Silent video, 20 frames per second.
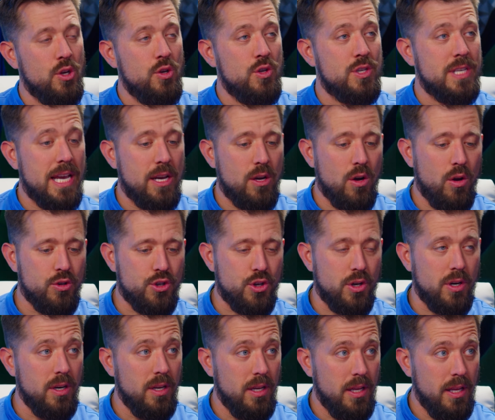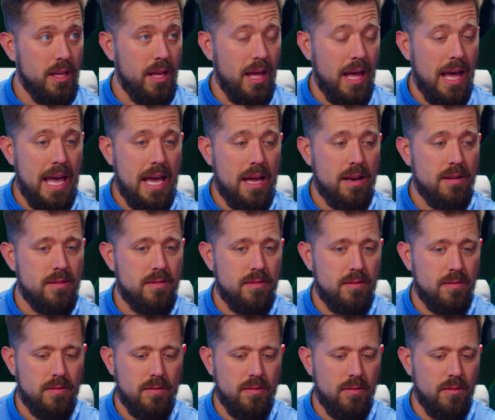you say culture, and
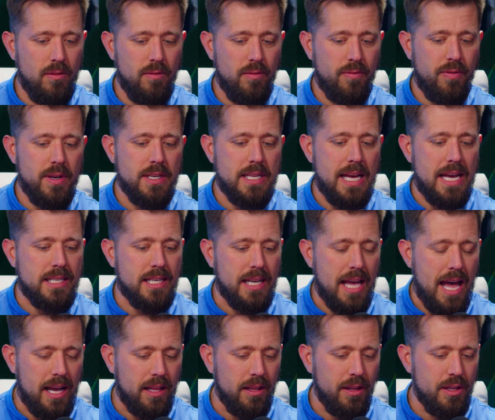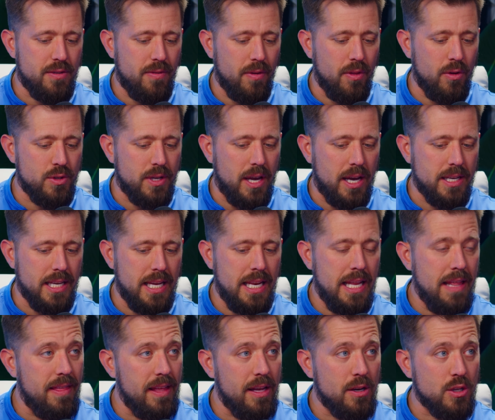fantastic accolades for those guys.
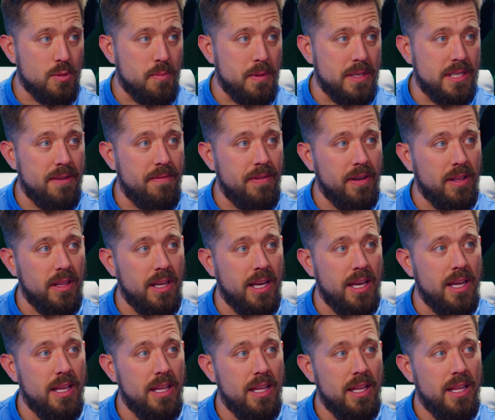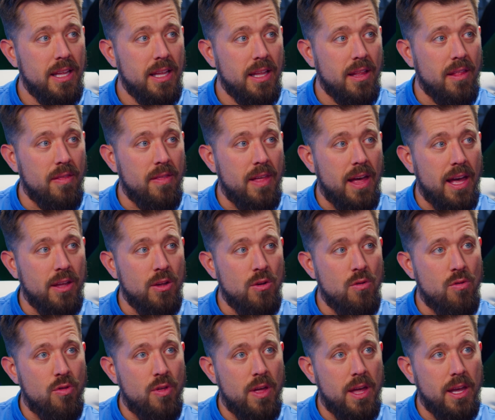Anything else specifically that you
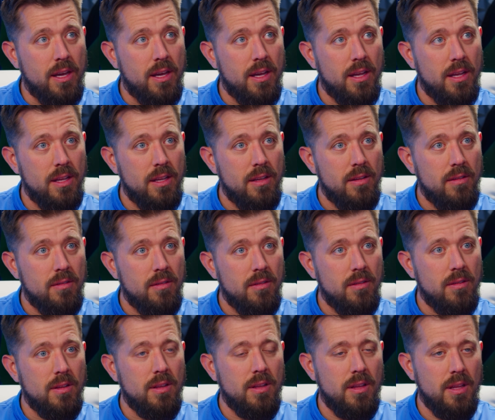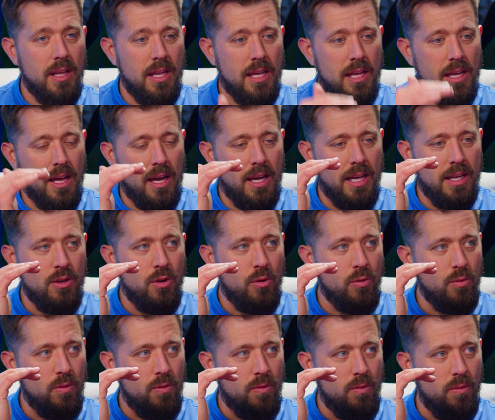think you
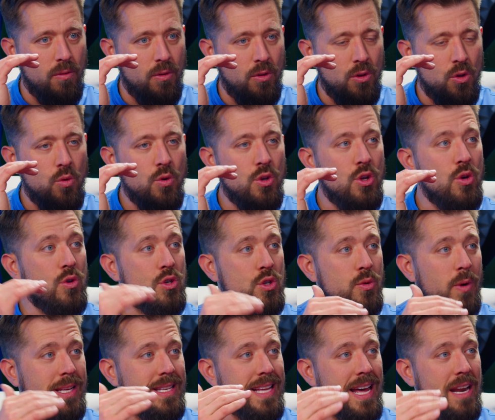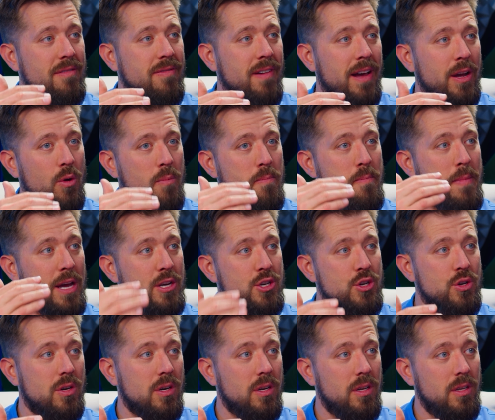use to identify or
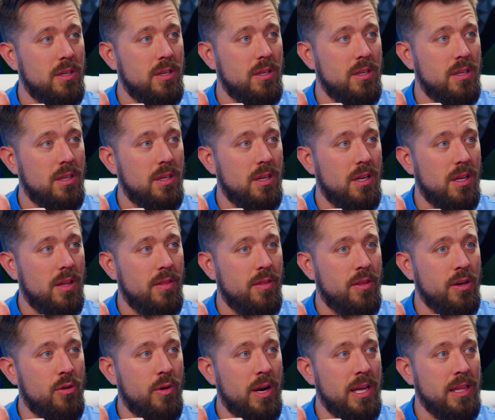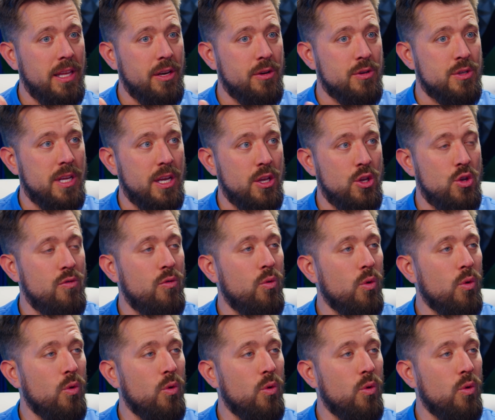measure the great leaders that you've